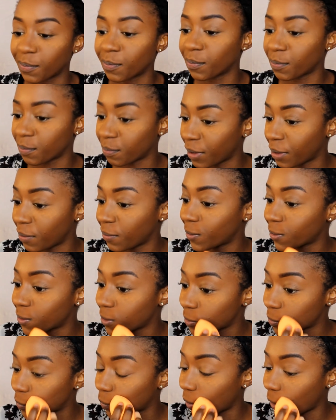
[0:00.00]
Maybe this
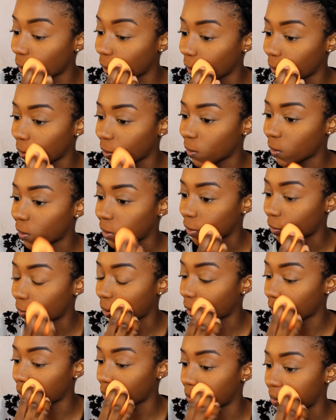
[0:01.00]
is why they
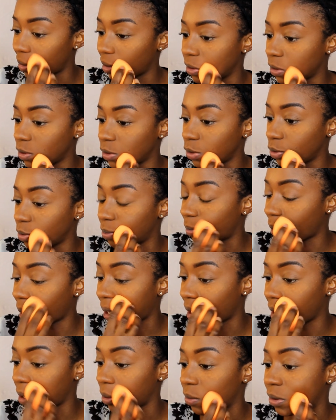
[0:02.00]
recommend you
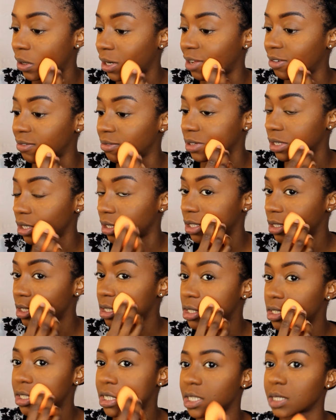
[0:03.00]
buying one every
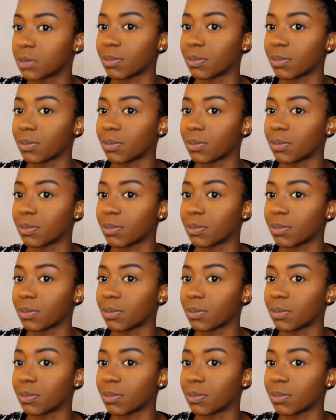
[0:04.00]
6